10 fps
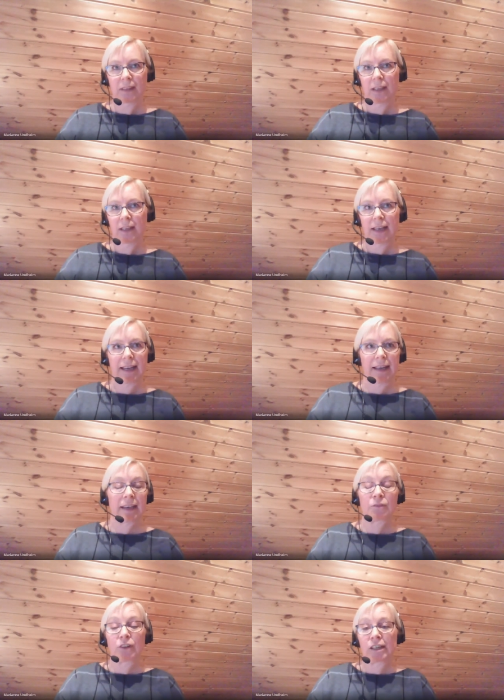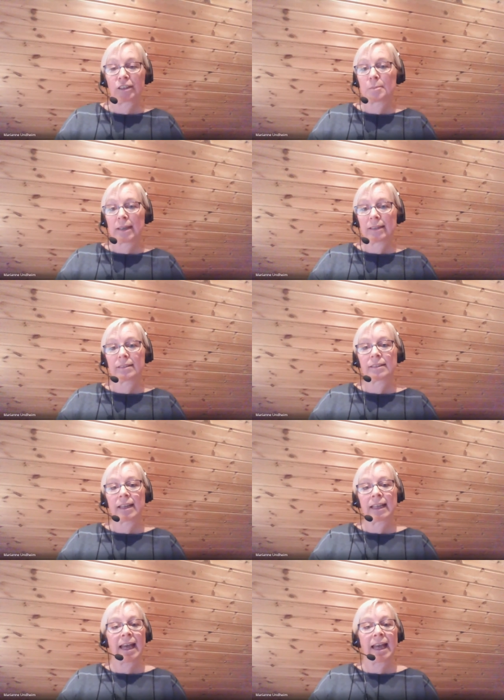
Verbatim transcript: uh, environment and